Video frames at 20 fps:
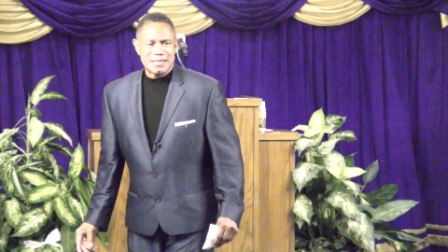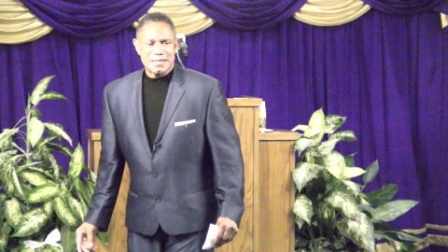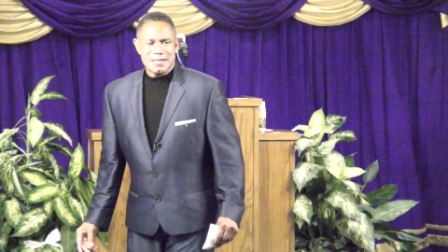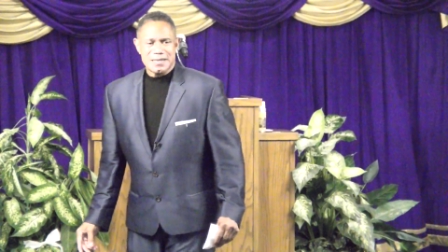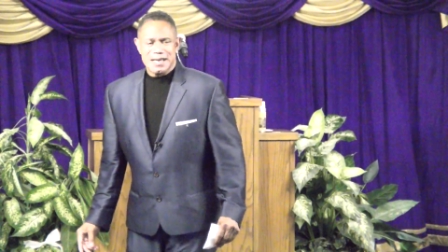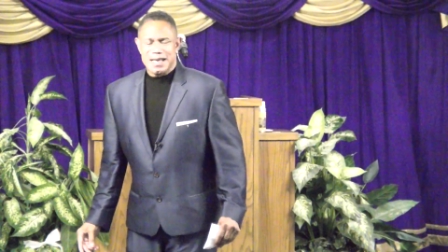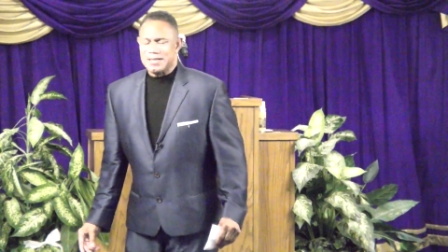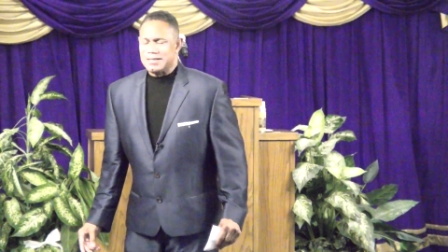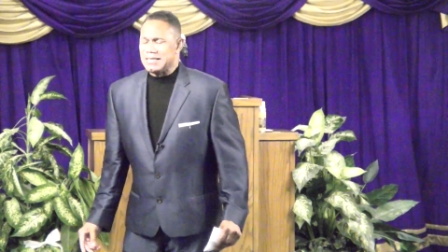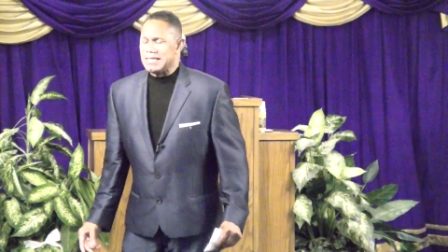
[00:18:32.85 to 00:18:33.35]

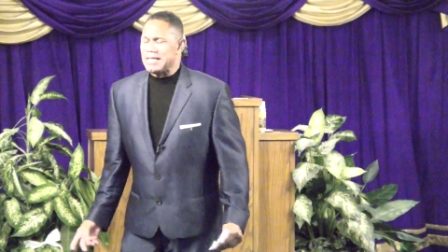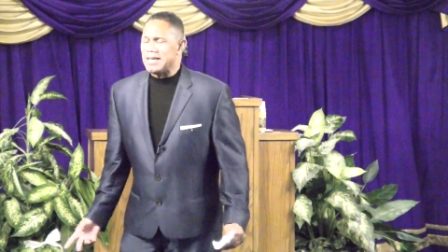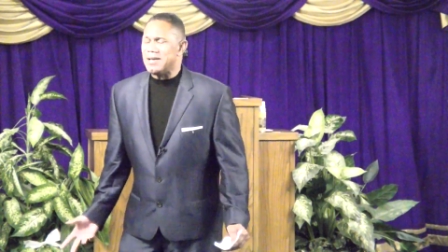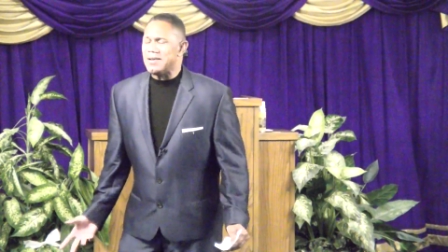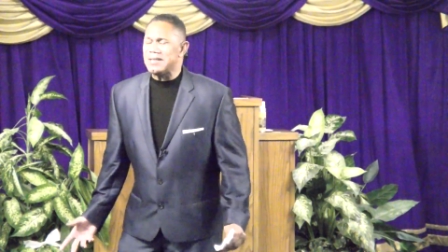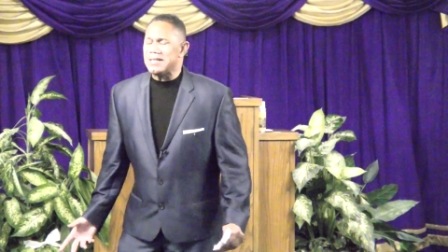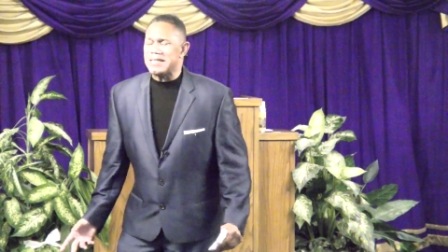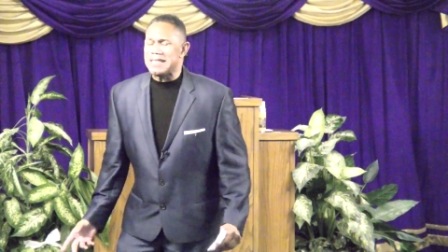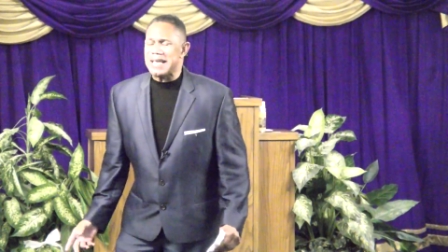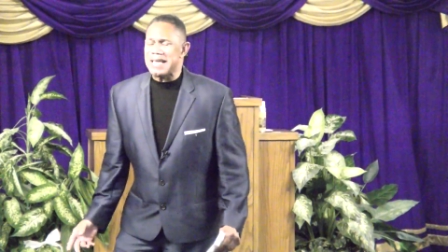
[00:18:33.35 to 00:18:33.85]
Because the
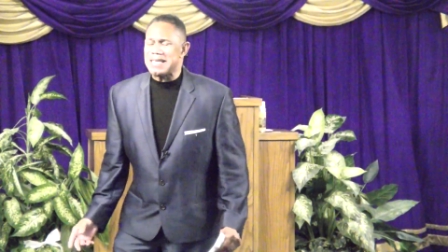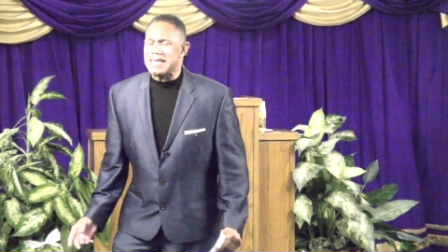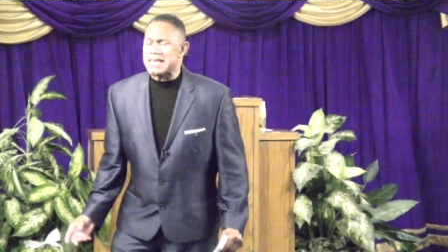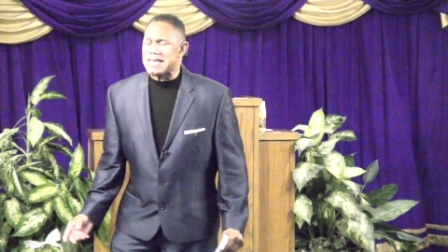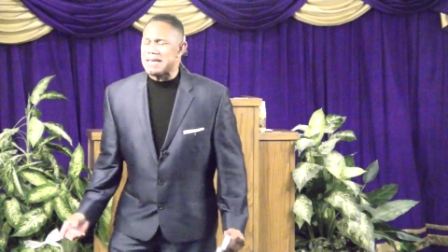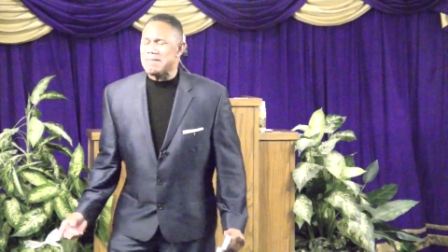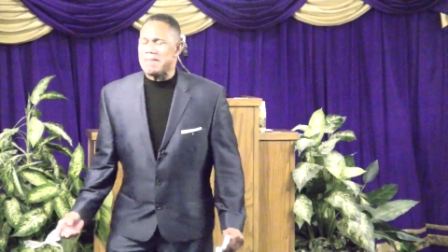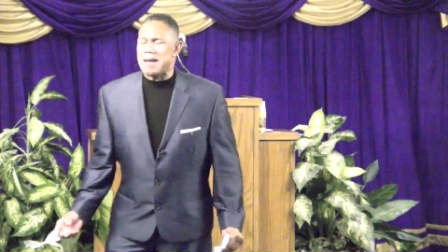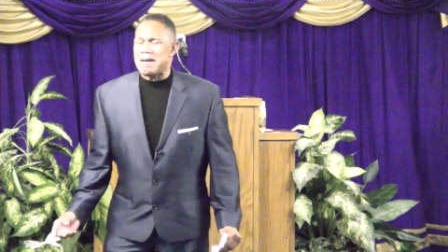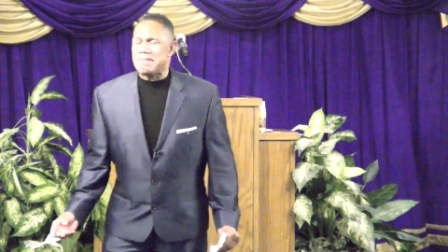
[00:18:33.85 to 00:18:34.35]
only thing you
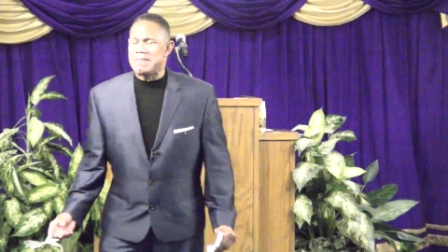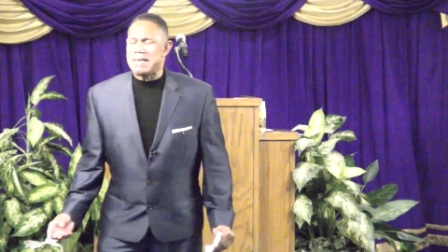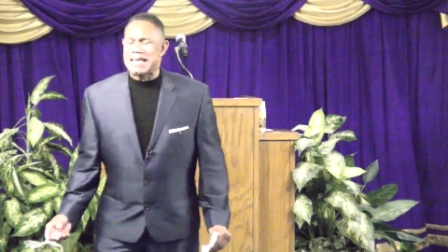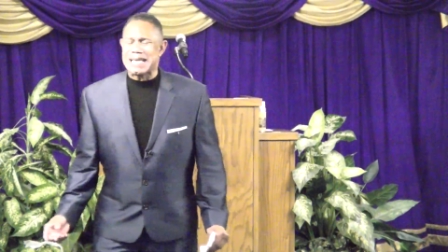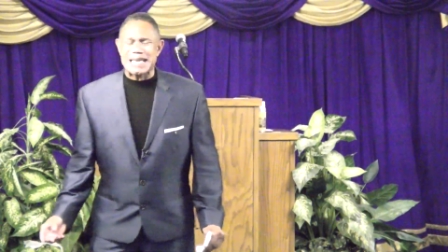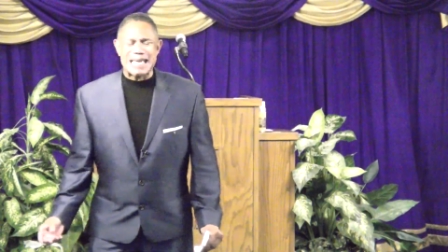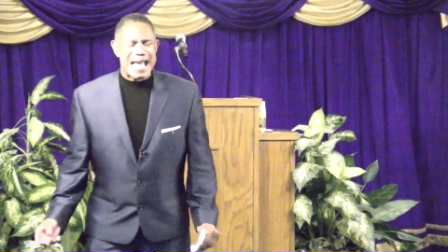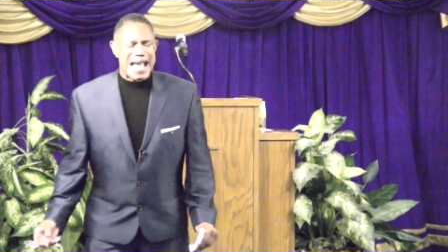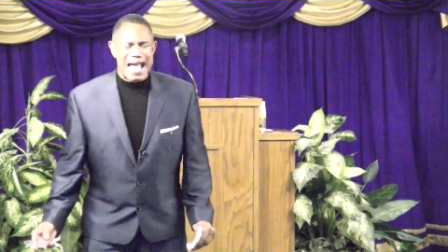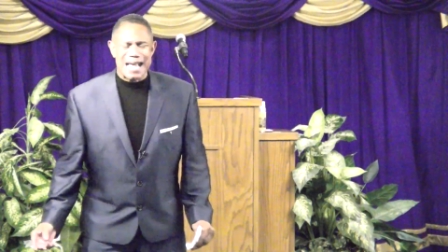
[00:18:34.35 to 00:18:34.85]
get by being
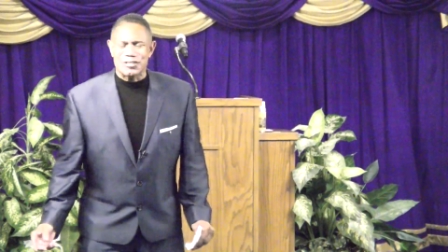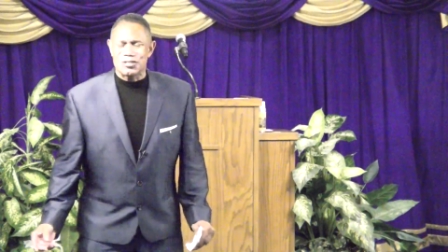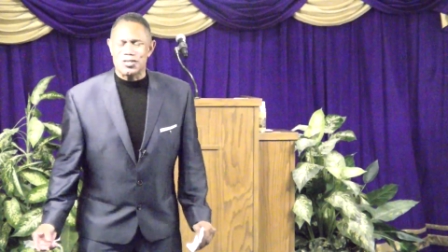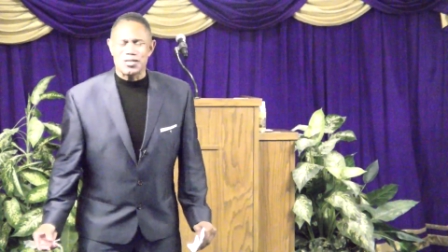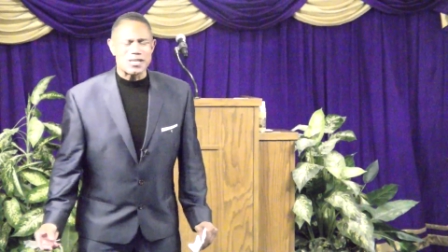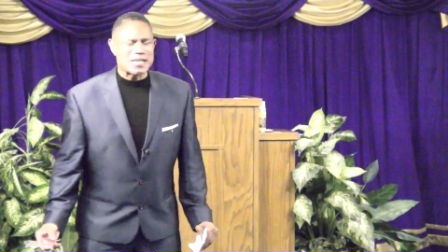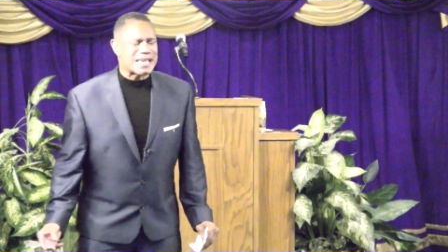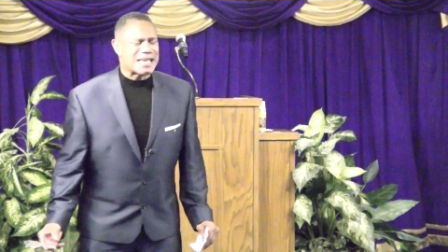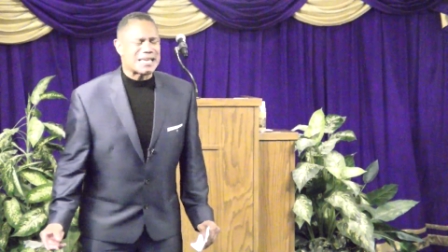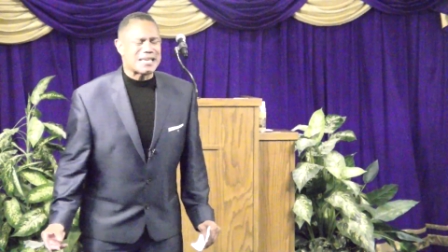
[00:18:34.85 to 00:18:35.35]
casual,
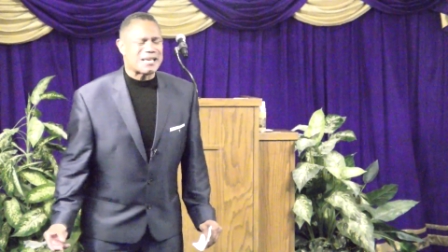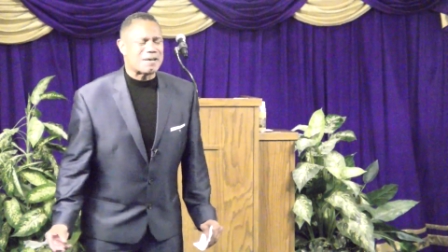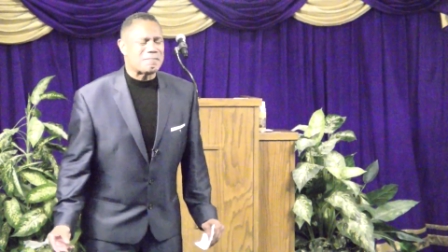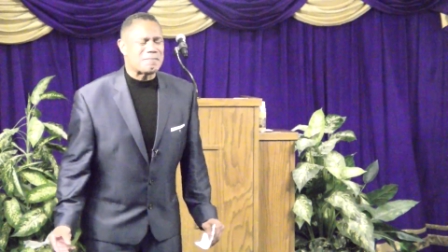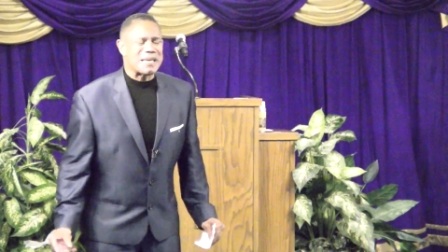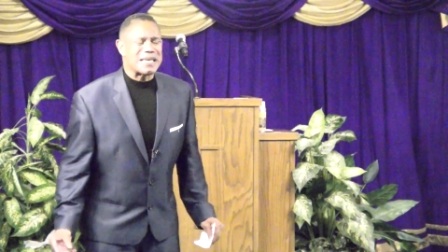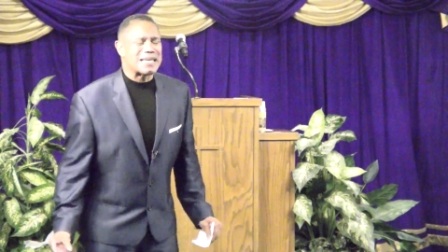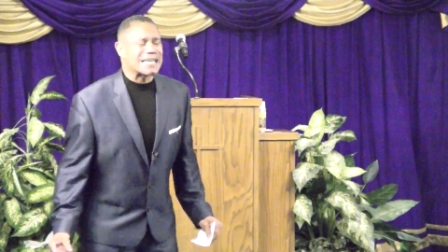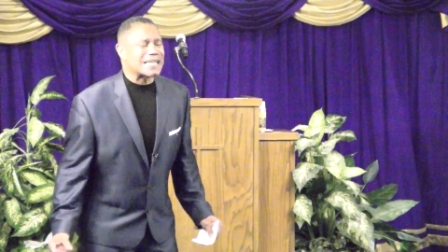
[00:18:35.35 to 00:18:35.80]
you end up being a